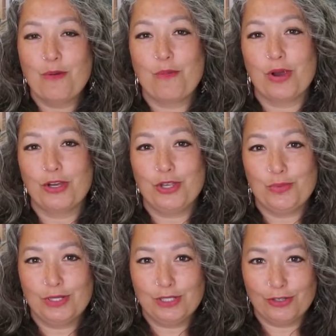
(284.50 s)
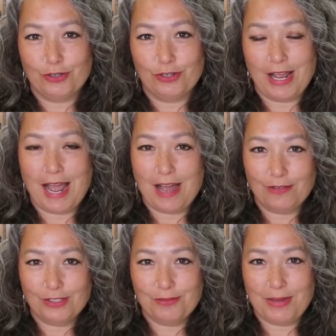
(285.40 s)
where you will learn
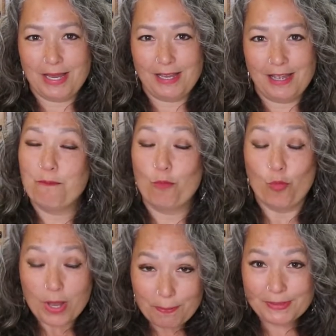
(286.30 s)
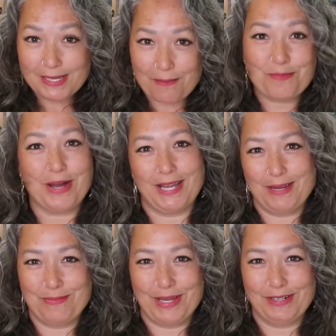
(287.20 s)
how to make whipped
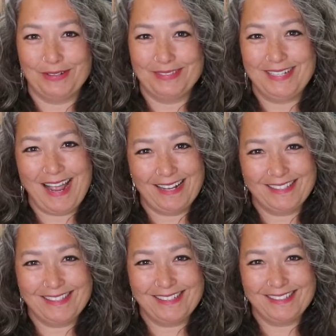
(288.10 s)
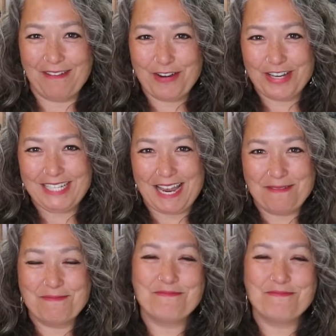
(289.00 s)
body butter next. Have a great day.